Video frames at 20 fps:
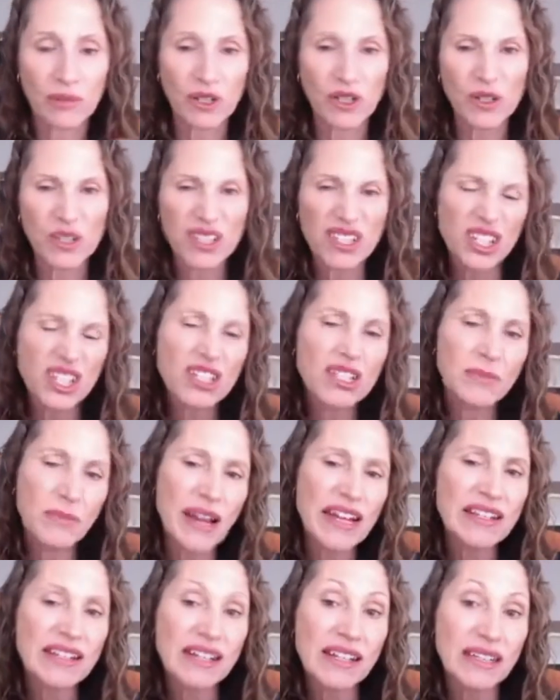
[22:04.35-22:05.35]
because it's just
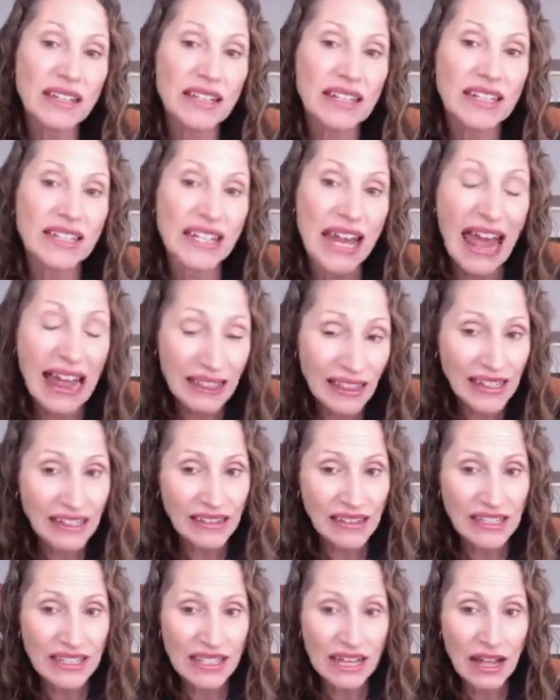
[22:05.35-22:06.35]
basically telling
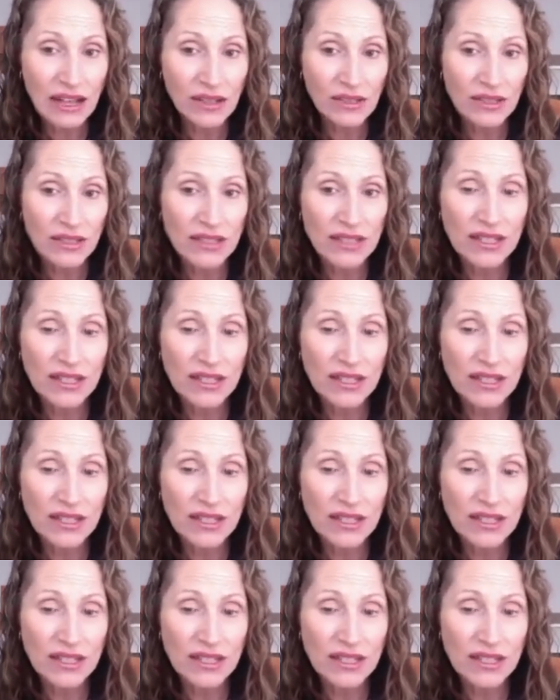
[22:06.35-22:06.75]
the cells